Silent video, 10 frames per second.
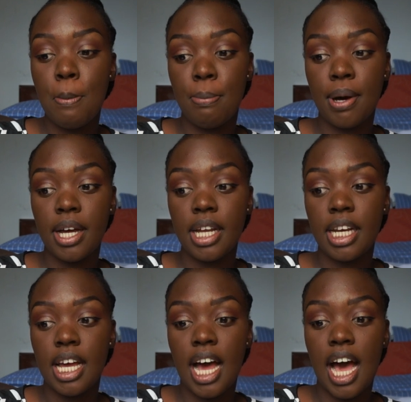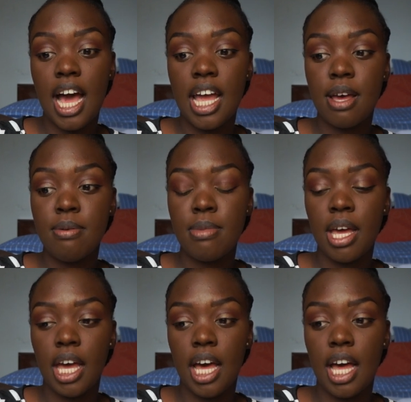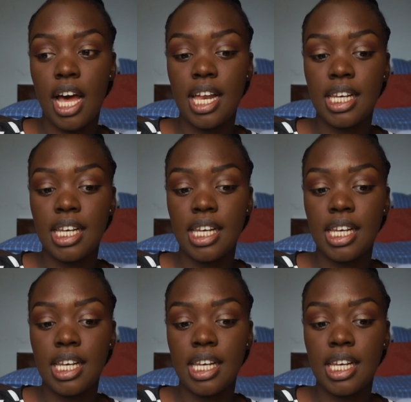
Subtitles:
but I am at